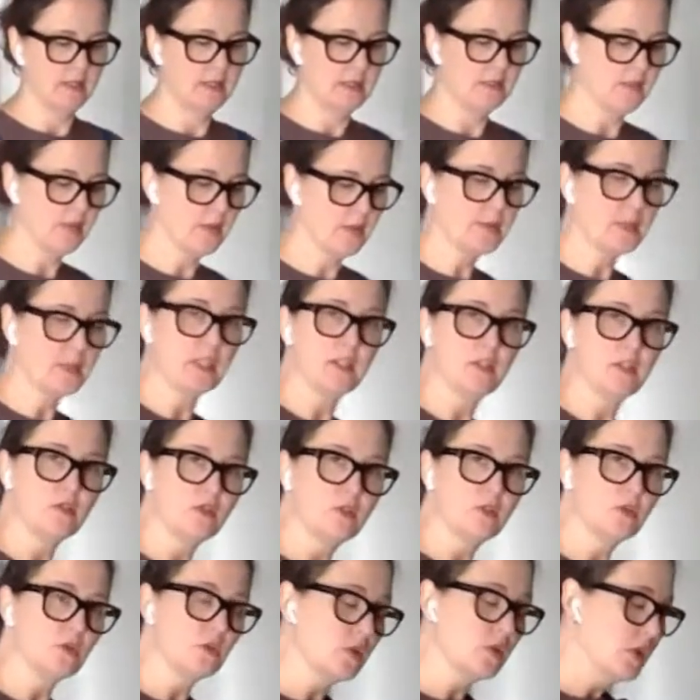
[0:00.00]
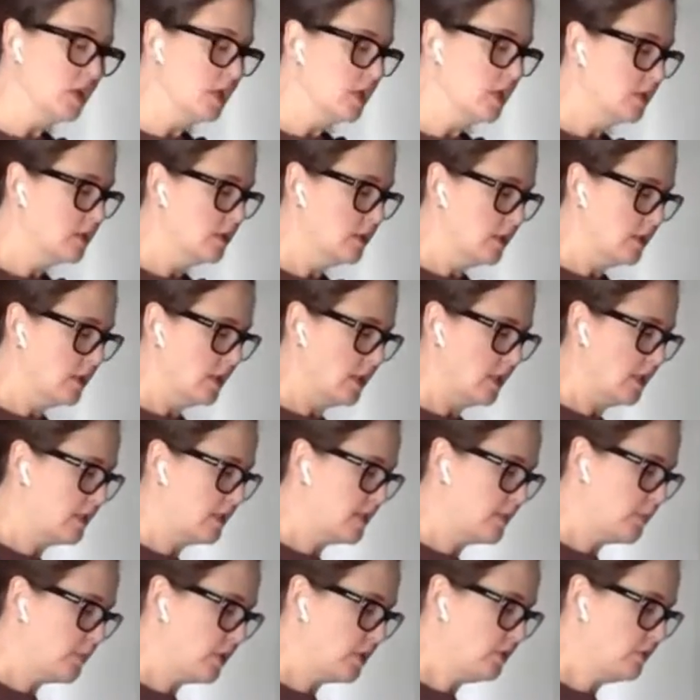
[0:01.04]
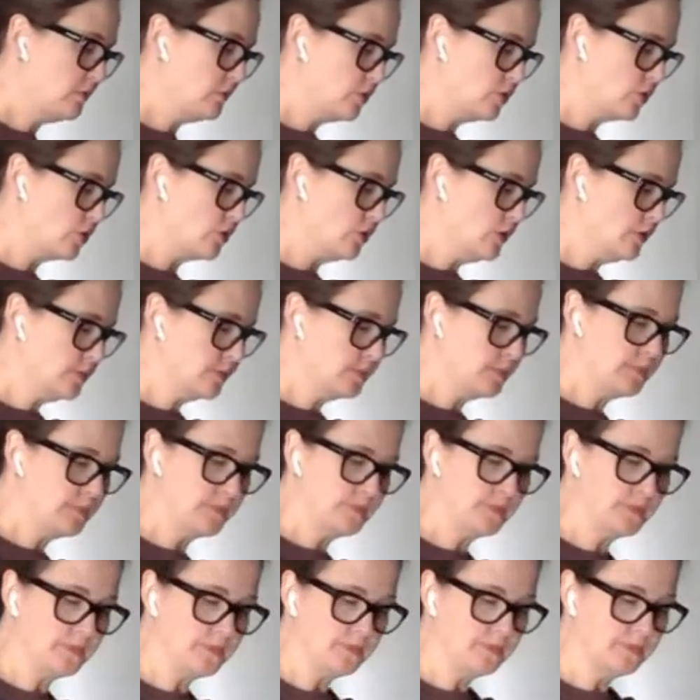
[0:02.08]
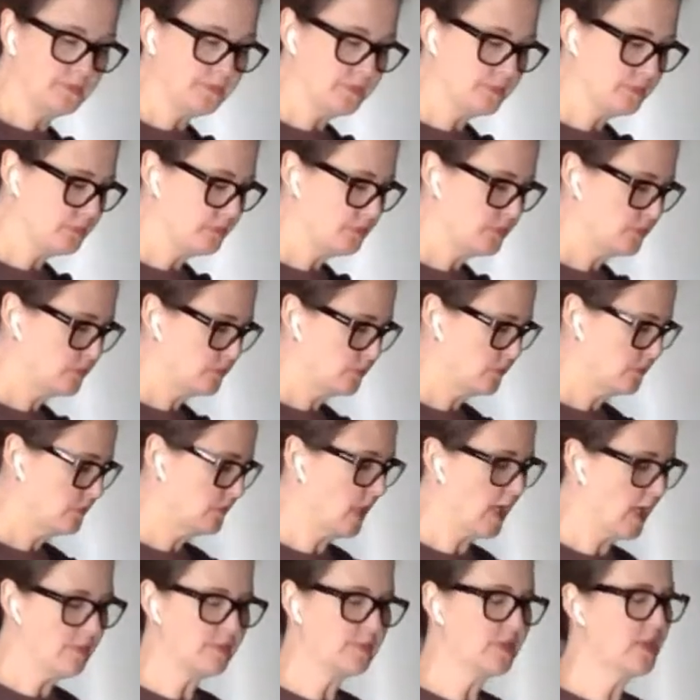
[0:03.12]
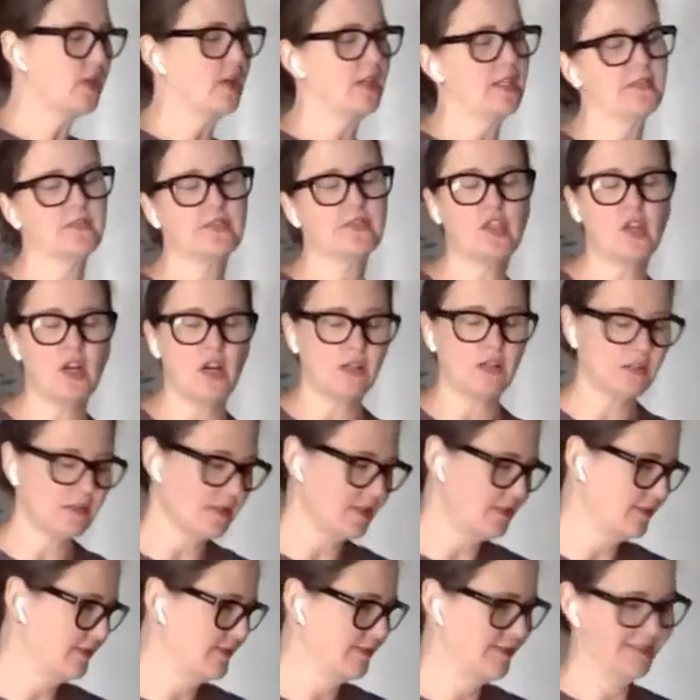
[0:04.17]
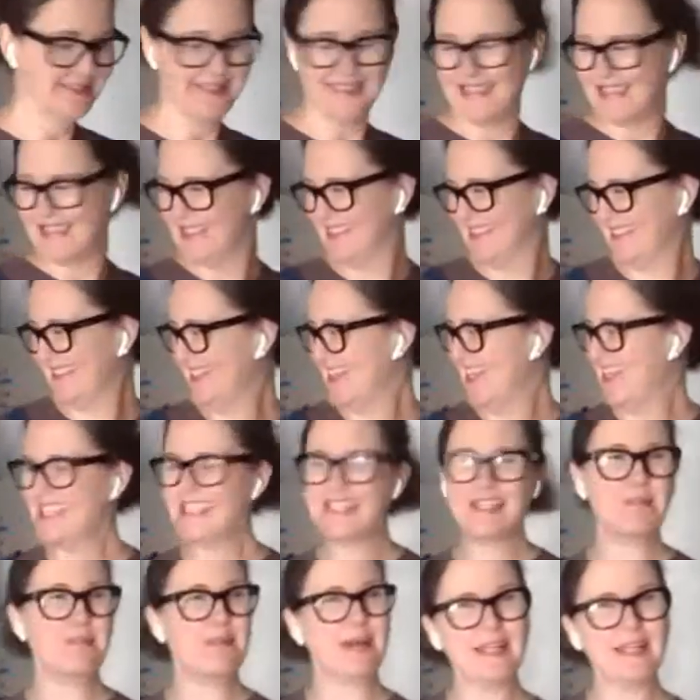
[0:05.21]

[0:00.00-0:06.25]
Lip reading: Give them a little sprinkle of sugar. I'm sorry, of salt. It's a